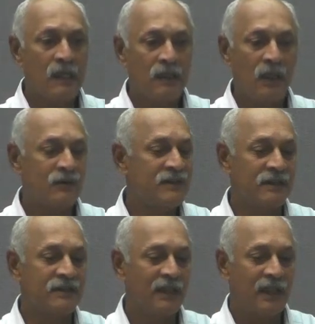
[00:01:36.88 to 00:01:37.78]
Now
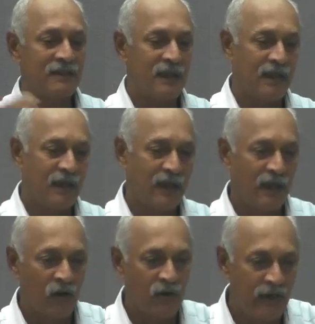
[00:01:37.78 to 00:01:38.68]
section, as
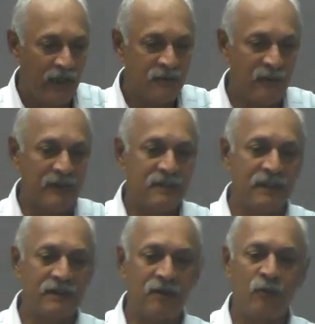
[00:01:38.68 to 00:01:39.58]
already explained,
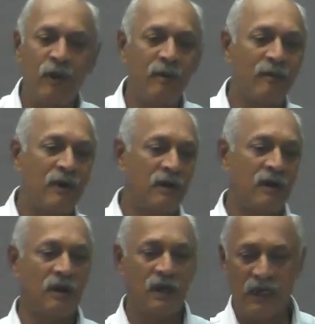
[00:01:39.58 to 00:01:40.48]
section we
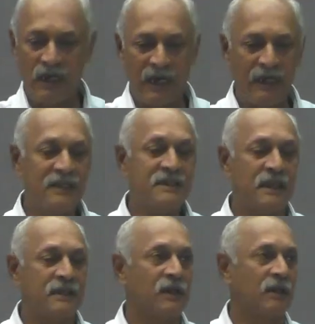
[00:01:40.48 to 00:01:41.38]
get the
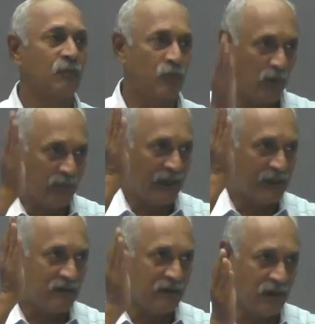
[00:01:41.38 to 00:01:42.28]
section from that
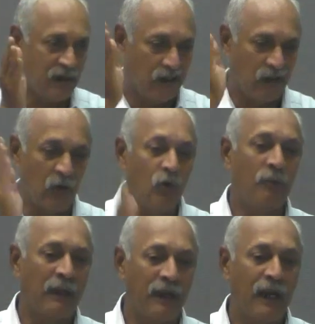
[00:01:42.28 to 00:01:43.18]
contour
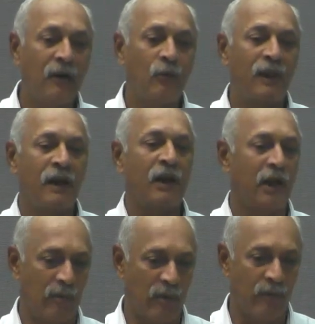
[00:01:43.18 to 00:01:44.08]
plan at 1200
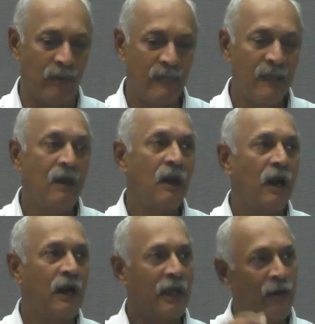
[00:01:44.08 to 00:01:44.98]
mm,
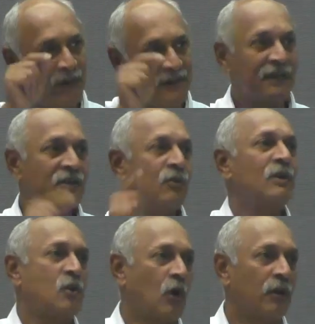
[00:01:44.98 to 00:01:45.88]
and every section
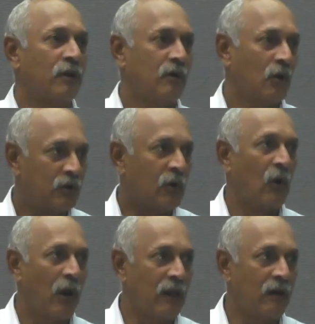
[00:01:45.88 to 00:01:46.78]
was drawn on the
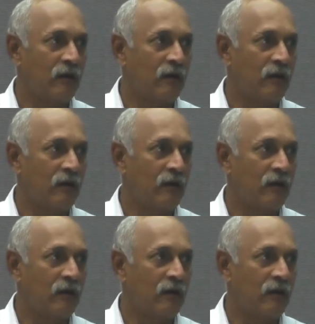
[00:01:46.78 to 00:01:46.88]
drawing.